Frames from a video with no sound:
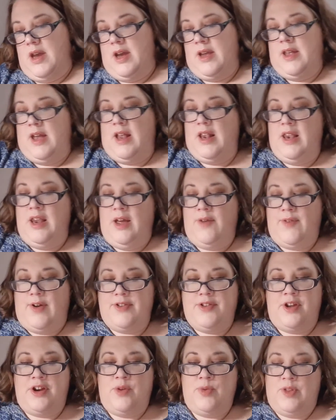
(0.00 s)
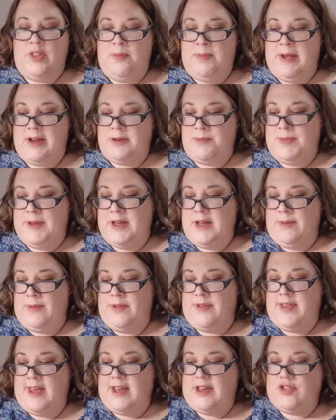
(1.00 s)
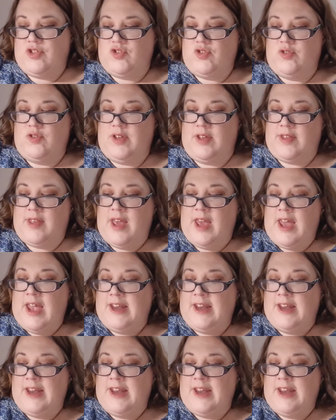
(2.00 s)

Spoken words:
And I don't know whether you'll be able to pick up the texture on this.